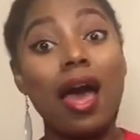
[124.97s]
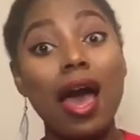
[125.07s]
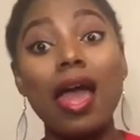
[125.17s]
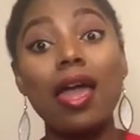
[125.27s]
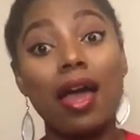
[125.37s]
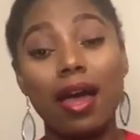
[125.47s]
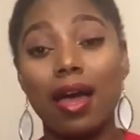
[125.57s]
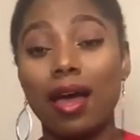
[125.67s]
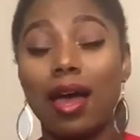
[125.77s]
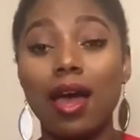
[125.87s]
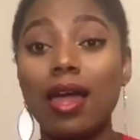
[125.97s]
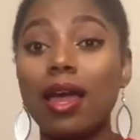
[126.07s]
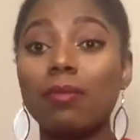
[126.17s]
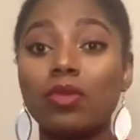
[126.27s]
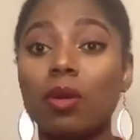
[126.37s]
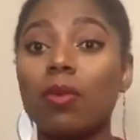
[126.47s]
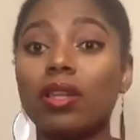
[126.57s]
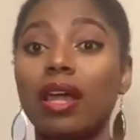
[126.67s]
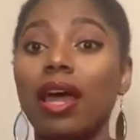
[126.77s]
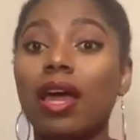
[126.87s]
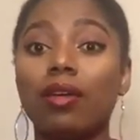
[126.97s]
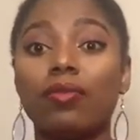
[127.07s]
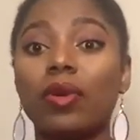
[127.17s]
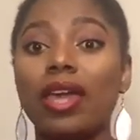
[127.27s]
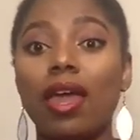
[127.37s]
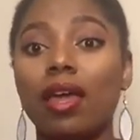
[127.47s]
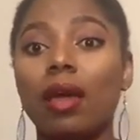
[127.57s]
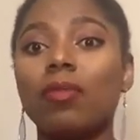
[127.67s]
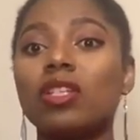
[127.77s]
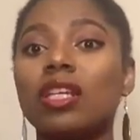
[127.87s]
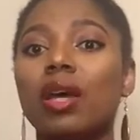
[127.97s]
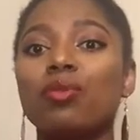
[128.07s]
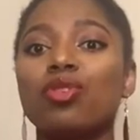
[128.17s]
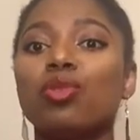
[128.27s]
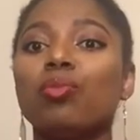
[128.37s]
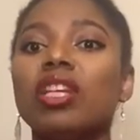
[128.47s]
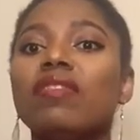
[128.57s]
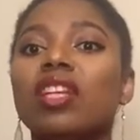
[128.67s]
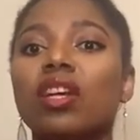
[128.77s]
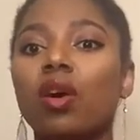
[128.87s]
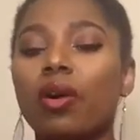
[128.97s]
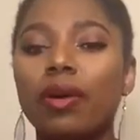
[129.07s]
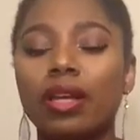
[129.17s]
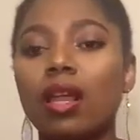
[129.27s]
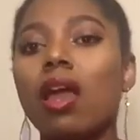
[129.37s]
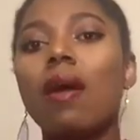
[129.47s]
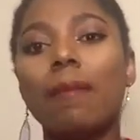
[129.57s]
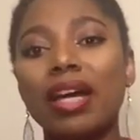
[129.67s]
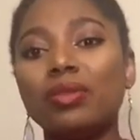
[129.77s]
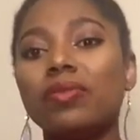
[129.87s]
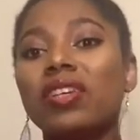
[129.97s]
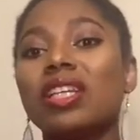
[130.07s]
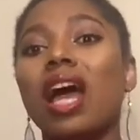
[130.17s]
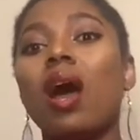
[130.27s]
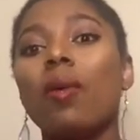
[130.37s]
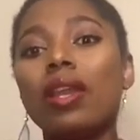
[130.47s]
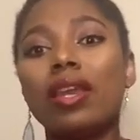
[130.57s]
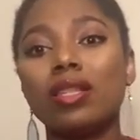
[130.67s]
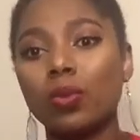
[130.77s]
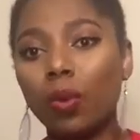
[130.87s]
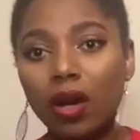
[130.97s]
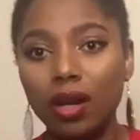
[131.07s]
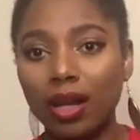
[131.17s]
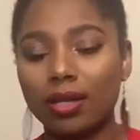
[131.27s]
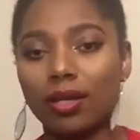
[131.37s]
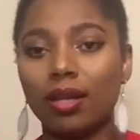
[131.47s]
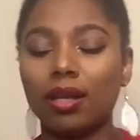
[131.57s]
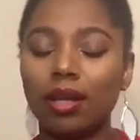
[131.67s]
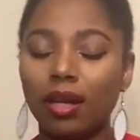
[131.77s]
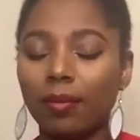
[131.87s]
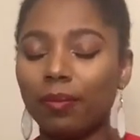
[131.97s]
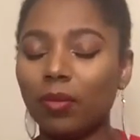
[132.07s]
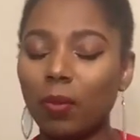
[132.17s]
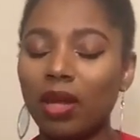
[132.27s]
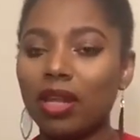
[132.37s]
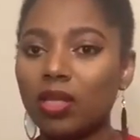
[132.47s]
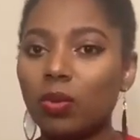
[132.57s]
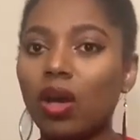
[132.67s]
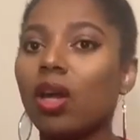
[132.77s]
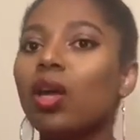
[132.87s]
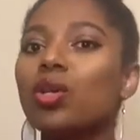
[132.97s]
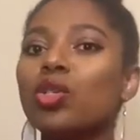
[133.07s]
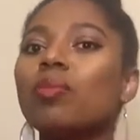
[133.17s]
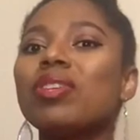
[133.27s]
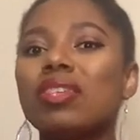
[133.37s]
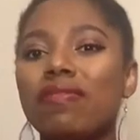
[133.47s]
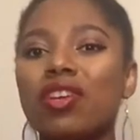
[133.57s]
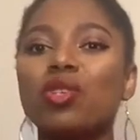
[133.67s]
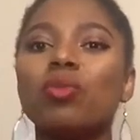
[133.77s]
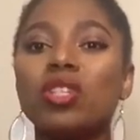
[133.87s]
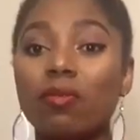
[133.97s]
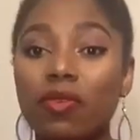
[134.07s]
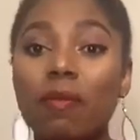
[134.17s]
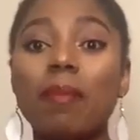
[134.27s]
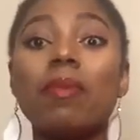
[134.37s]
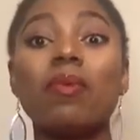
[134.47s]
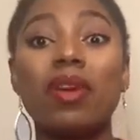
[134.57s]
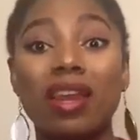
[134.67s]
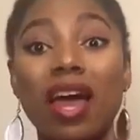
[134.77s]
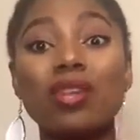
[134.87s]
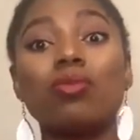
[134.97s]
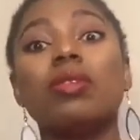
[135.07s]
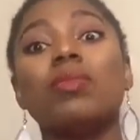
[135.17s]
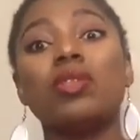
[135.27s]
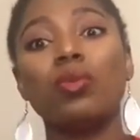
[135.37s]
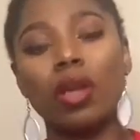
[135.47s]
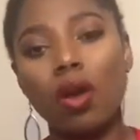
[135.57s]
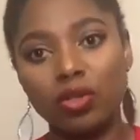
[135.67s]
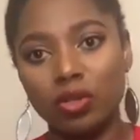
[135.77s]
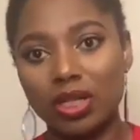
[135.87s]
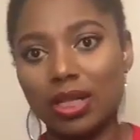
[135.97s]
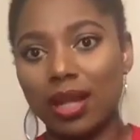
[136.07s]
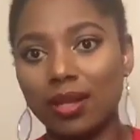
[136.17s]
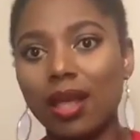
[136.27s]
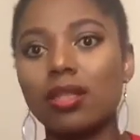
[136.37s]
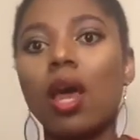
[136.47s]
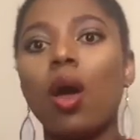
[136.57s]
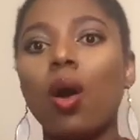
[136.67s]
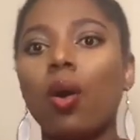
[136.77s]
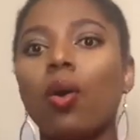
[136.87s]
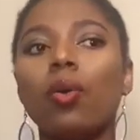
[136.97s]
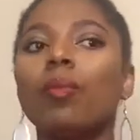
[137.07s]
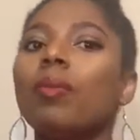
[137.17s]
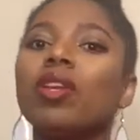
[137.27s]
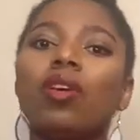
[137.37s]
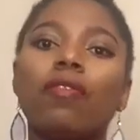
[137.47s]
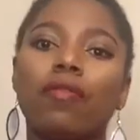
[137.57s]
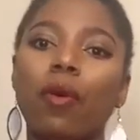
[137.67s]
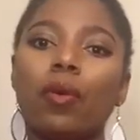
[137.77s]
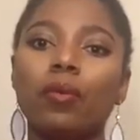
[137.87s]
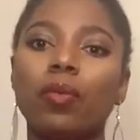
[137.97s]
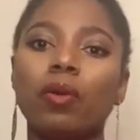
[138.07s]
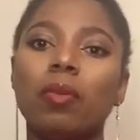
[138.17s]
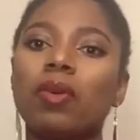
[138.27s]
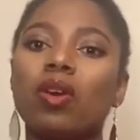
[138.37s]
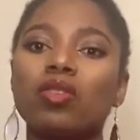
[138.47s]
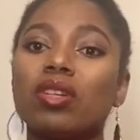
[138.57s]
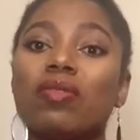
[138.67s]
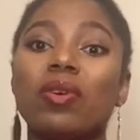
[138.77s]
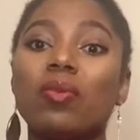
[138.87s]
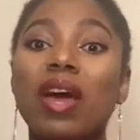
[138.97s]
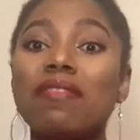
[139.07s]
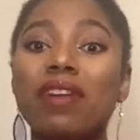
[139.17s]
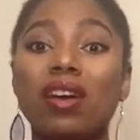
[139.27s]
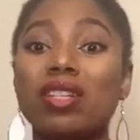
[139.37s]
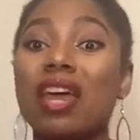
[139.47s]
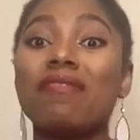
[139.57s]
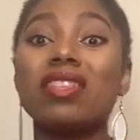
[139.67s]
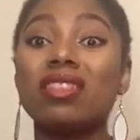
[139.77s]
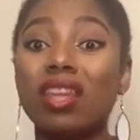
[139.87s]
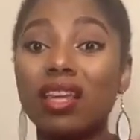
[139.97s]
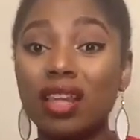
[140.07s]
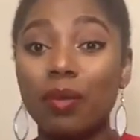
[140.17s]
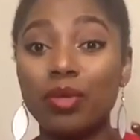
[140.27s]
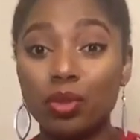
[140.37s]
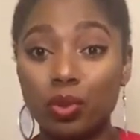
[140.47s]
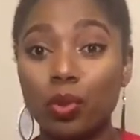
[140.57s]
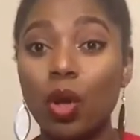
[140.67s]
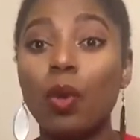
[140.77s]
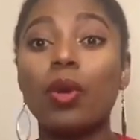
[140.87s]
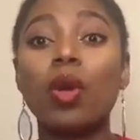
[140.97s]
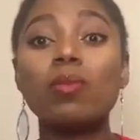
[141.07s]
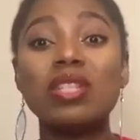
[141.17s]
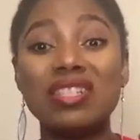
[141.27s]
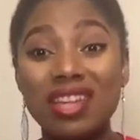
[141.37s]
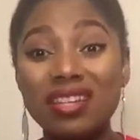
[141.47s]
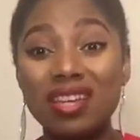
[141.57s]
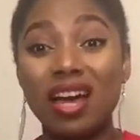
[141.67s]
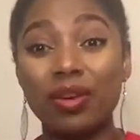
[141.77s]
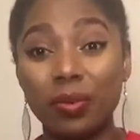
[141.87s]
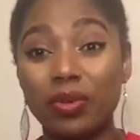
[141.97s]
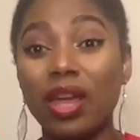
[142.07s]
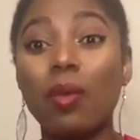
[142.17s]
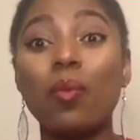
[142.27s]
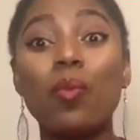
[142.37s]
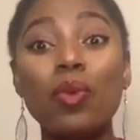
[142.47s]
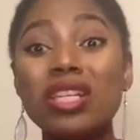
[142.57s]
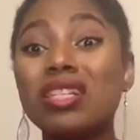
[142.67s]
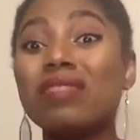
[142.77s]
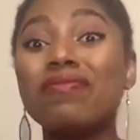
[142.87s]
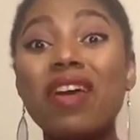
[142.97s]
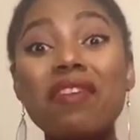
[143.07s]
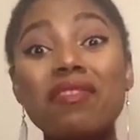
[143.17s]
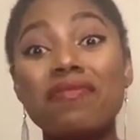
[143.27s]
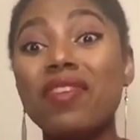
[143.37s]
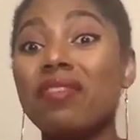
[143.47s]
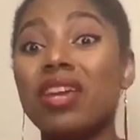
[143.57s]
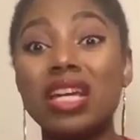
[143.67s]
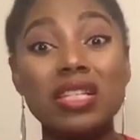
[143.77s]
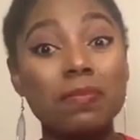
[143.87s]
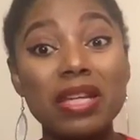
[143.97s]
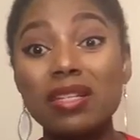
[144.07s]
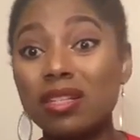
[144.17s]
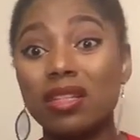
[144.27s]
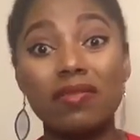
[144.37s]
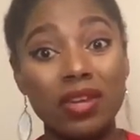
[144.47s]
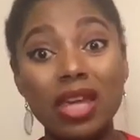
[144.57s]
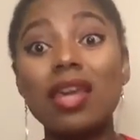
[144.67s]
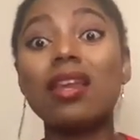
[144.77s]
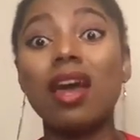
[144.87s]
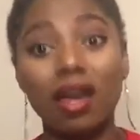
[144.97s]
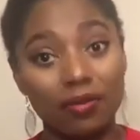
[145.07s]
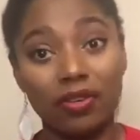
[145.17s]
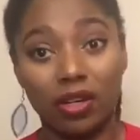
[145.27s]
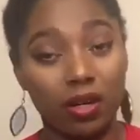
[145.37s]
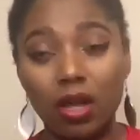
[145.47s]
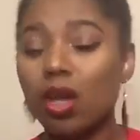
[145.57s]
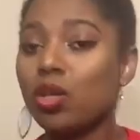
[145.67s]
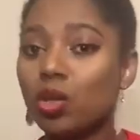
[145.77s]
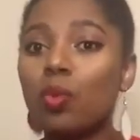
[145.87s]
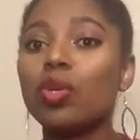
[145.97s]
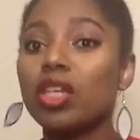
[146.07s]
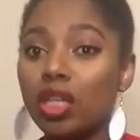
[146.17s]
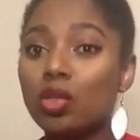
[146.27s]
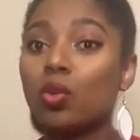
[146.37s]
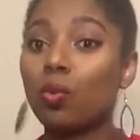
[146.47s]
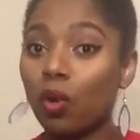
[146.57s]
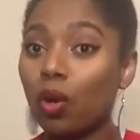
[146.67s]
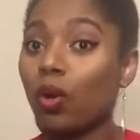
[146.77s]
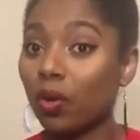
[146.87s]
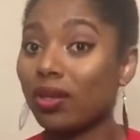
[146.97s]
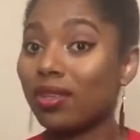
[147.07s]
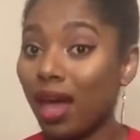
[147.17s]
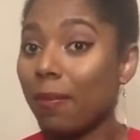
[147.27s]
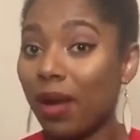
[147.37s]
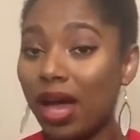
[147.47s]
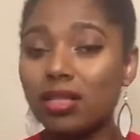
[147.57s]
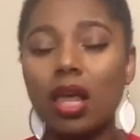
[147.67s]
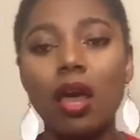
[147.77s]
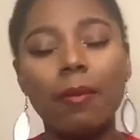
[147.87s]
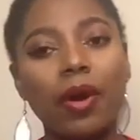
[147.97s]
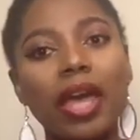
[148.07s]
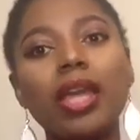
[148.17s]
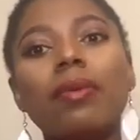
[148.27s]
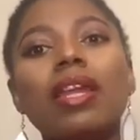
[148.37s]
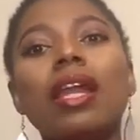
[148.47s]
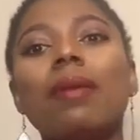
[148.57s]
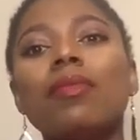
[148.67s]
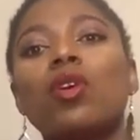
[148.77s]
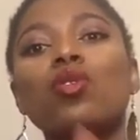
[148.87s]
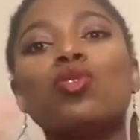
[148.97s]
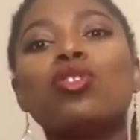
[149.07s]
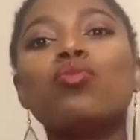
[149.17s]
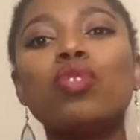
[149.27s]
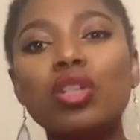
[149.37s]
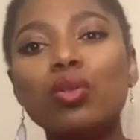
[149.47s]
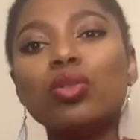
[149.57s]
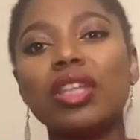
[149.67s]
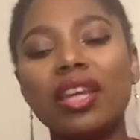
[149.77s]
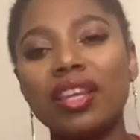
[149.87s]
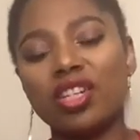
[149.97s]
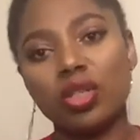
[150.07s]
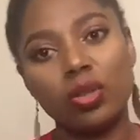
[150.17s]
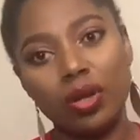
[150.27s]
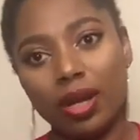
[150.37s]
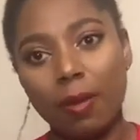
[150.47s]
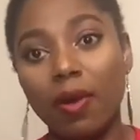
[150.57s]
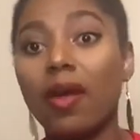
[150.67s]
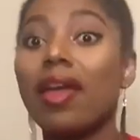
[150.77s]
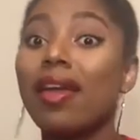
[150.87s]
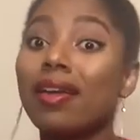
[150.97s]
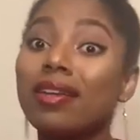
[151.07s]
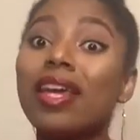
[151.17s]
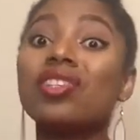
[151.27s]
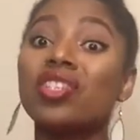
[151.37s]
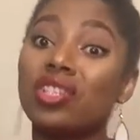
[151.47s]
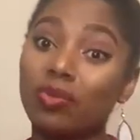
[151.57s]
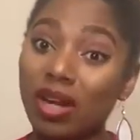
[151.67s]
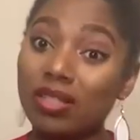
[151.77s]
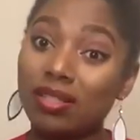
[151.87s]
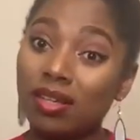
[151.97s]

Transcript: I am someone that I advocate. I'm not saying that we should be living on credit, but I do think that our network, like the mobile network, should be different. It should be something where people can actually be doing contracts like that, or maybe not phone, but maybe contract for Wi-Fi, because everything that we do when it comes to data and all that is very, very expensive in Africa. So we need to work on that part. But anyway, now let me go to the real thing that she's talking about. Yes, she's right.